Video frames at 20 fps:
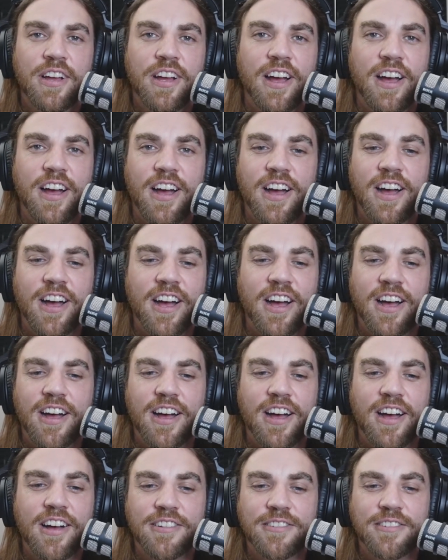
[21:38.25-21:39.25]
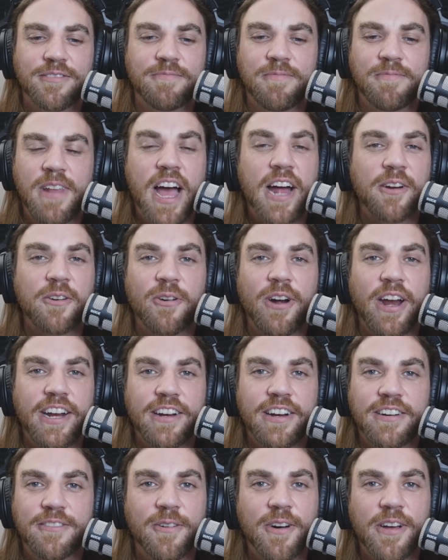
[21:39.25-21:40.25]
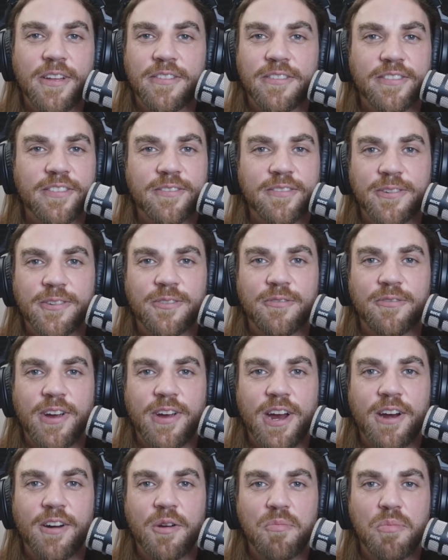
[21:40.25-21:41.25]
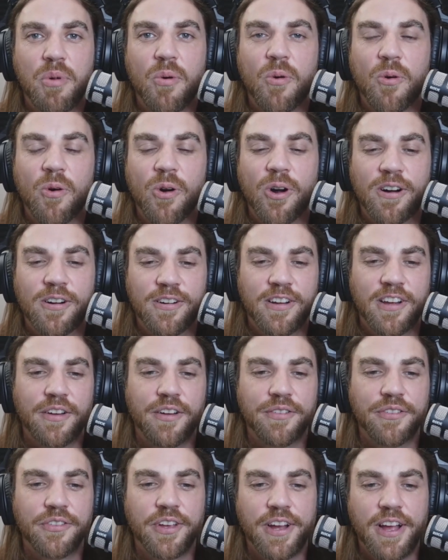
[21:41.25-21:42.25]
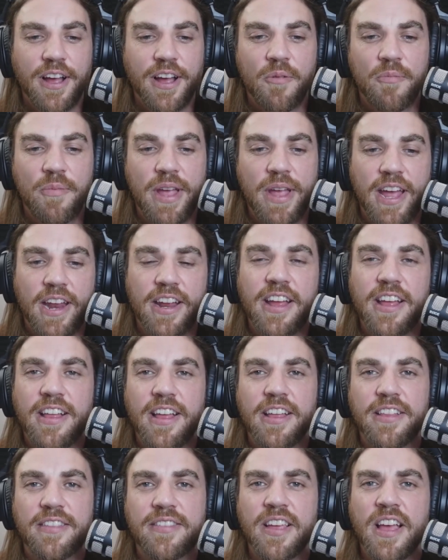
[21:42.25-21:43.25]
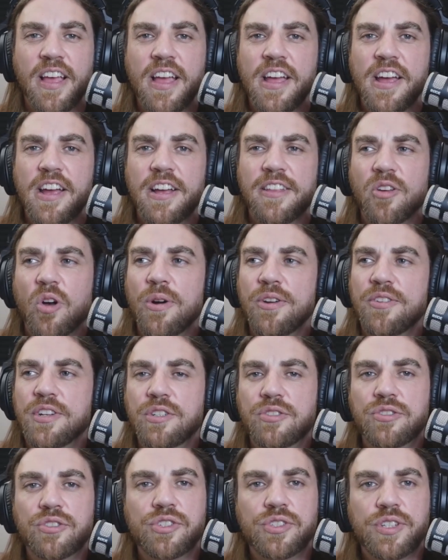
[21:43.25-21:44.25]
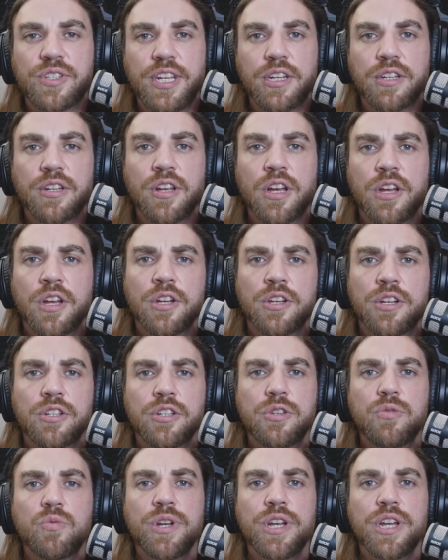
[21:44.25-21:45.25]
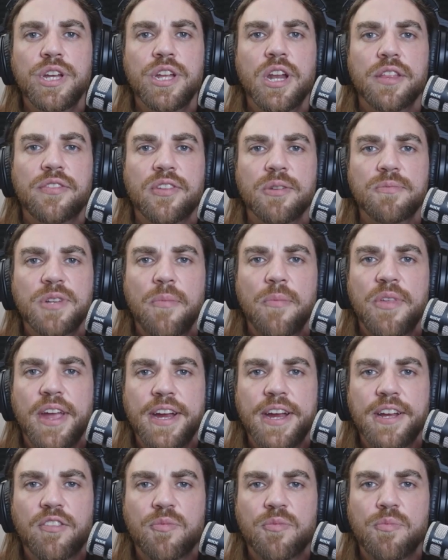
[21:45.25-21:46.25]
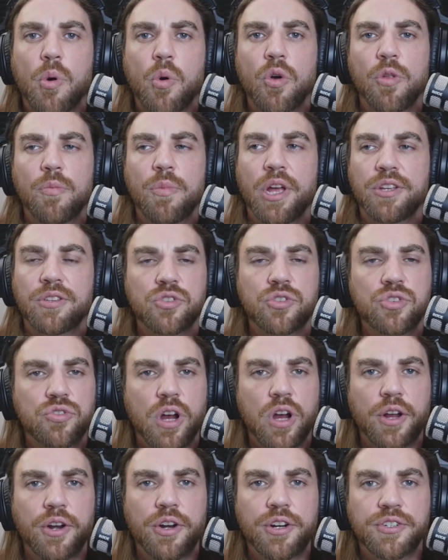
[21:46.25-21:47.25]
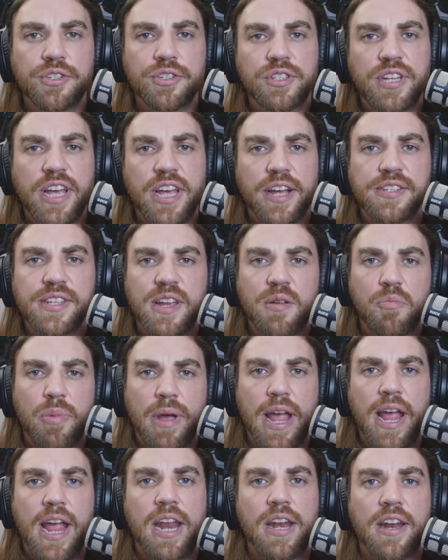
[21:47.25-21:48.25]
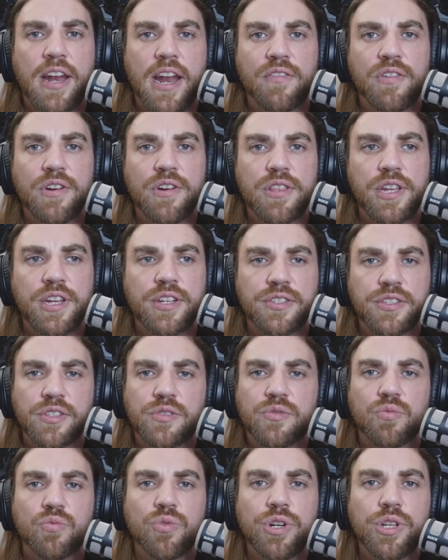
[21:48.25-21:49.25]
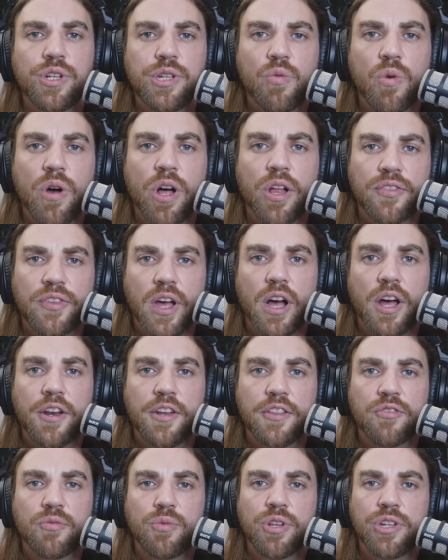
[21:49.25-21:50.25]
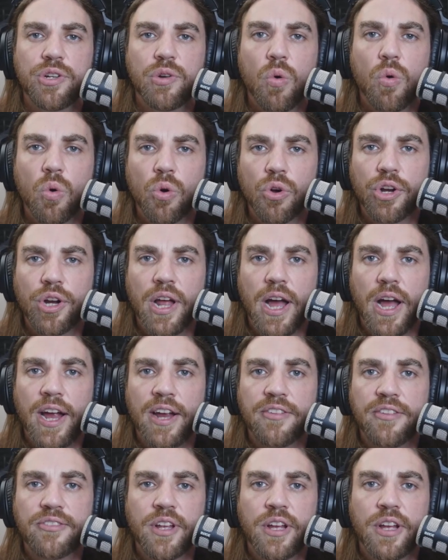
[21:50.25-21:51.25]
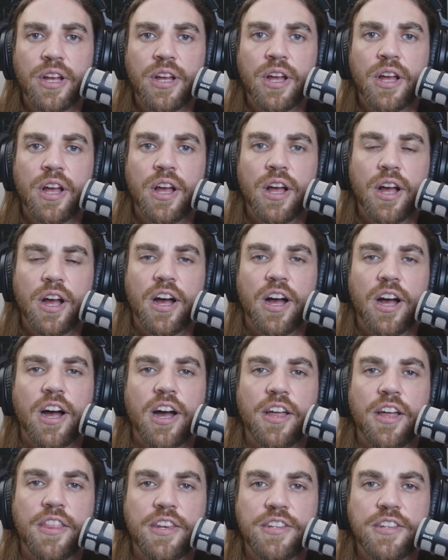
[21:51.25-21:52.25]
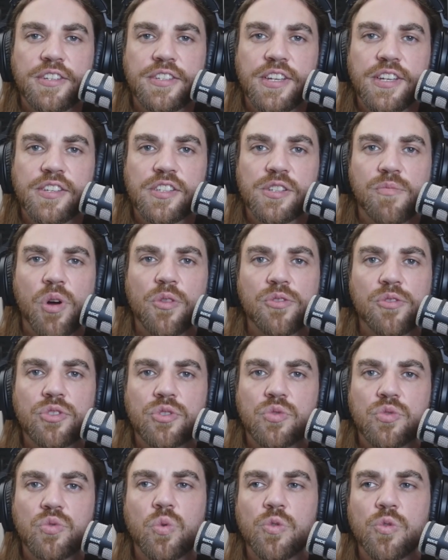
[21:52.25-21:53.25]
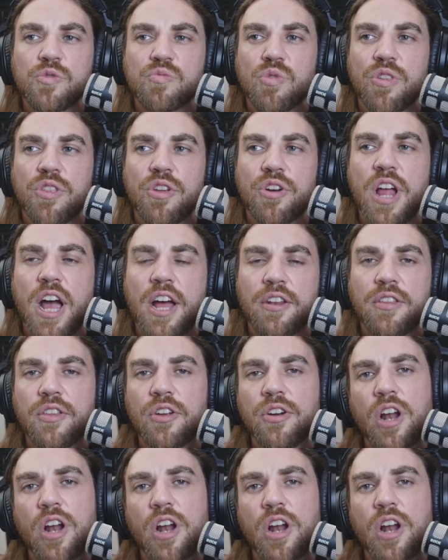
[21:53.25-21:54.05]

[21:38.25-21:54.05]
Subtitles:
uh, not great. Was very poor. I was like, oh man, it's always interesting when sometimes I get spoiled by like the Strutters and Tech State band and everything because it's really well done, it's really organized. Then you see some other schools where they're not